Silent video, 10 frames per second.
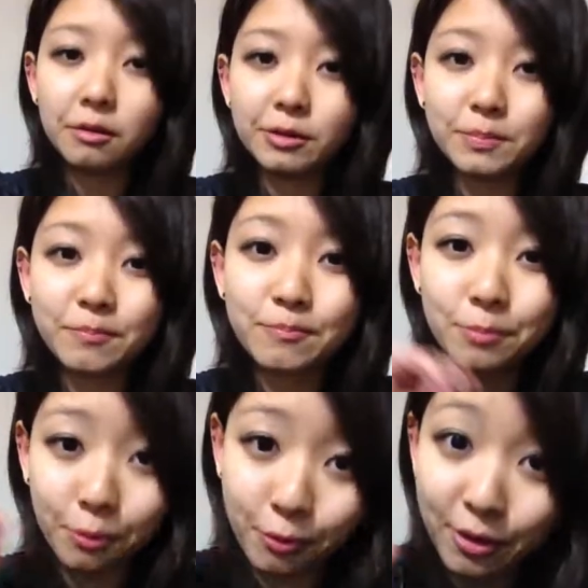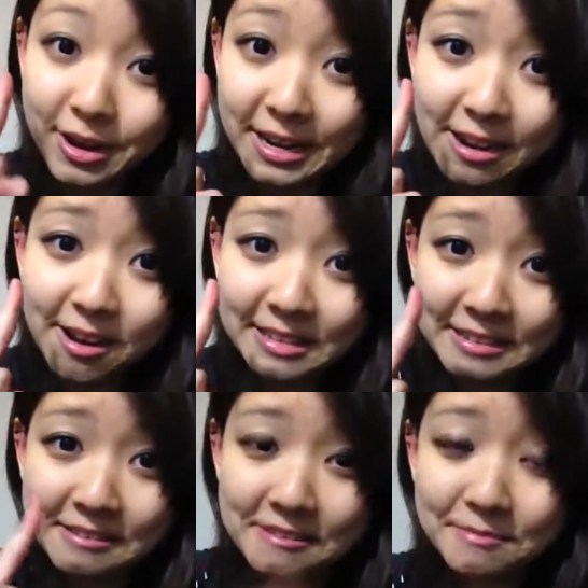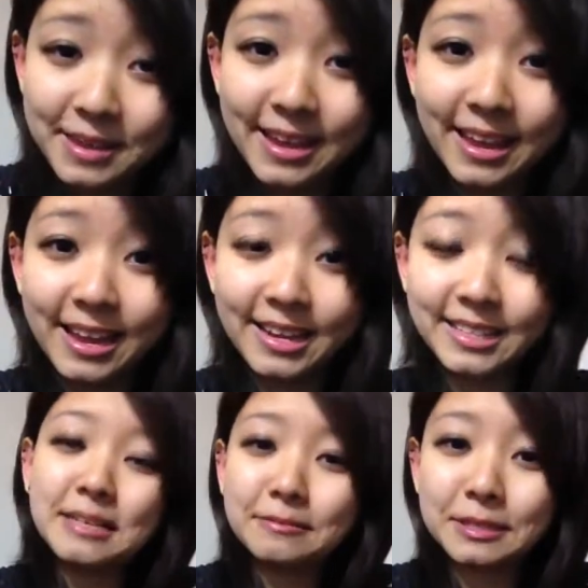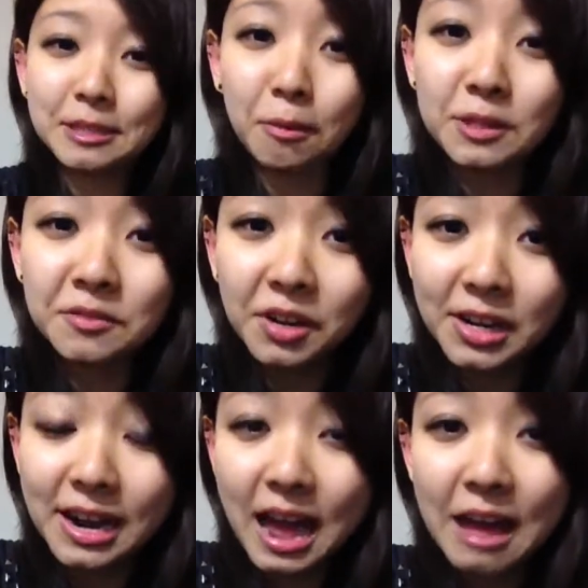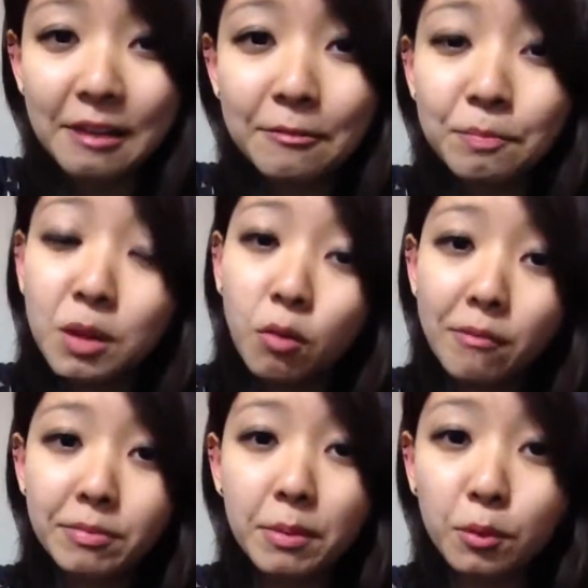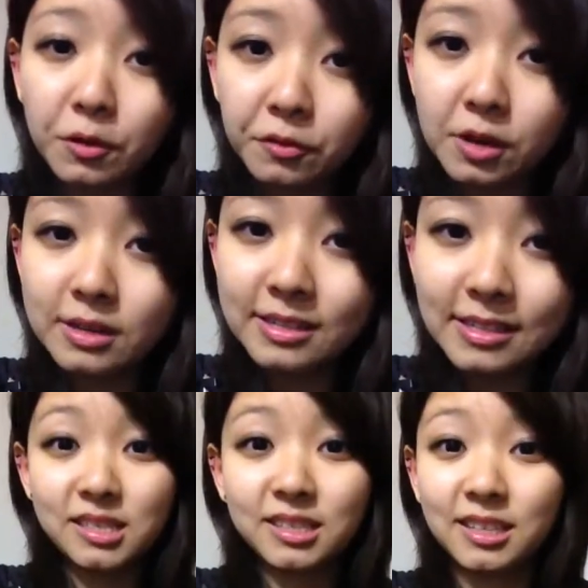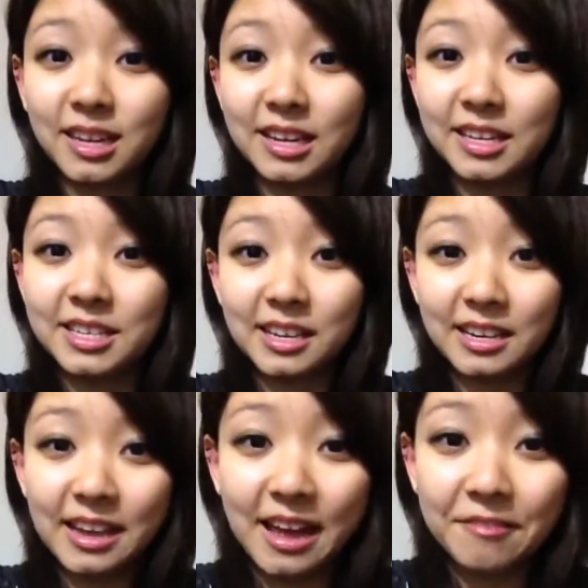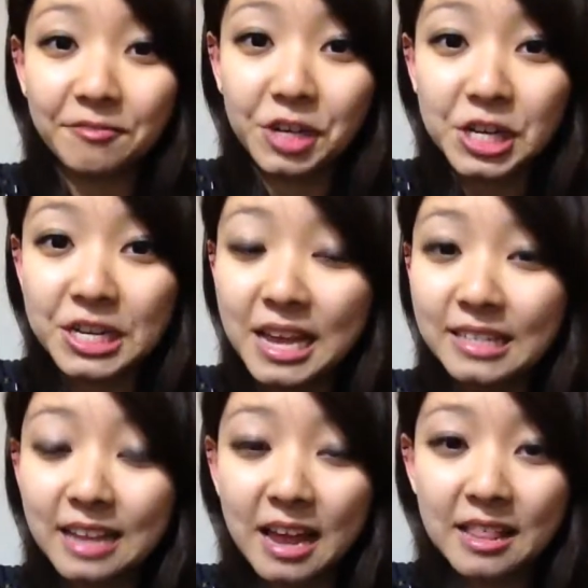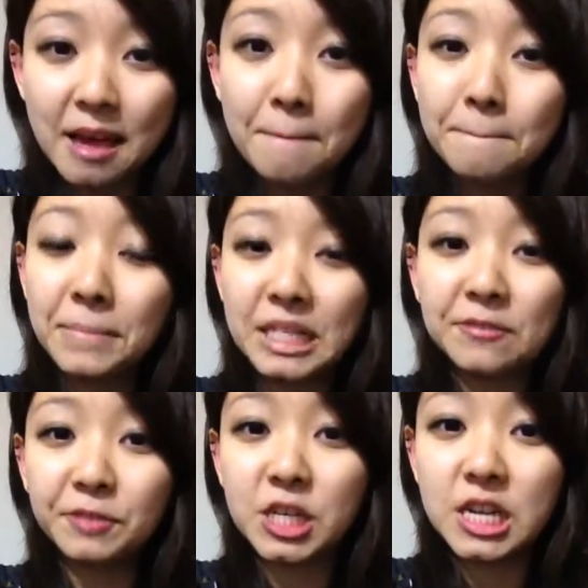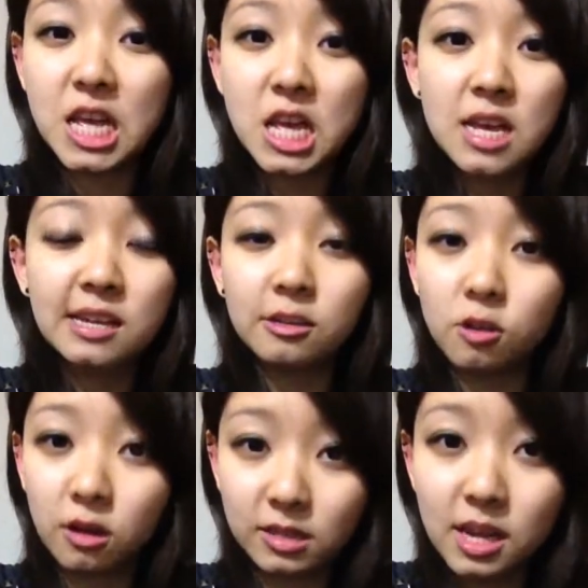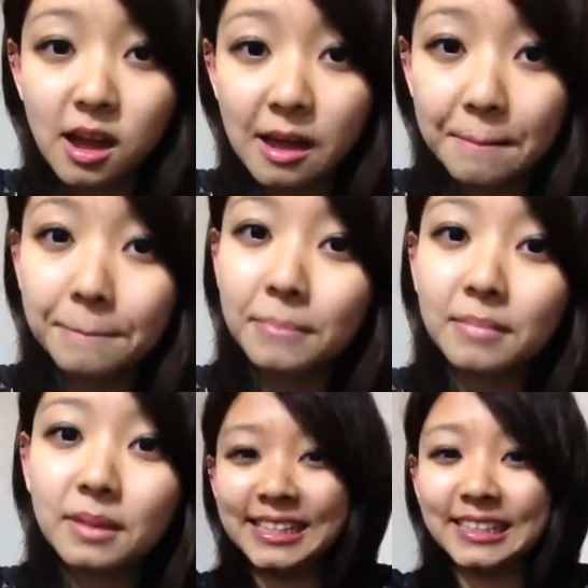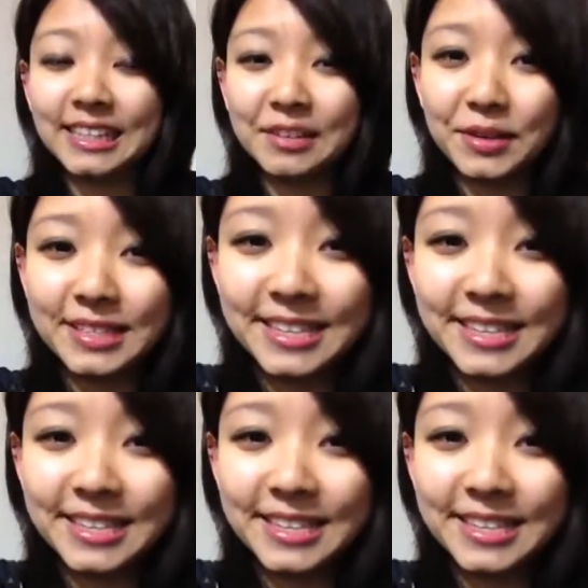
It was pretty awesome and it was so much fun. I went with my boyfriend and he said he had fun. He hasn't had that much fun in a long time. Uh, anyways.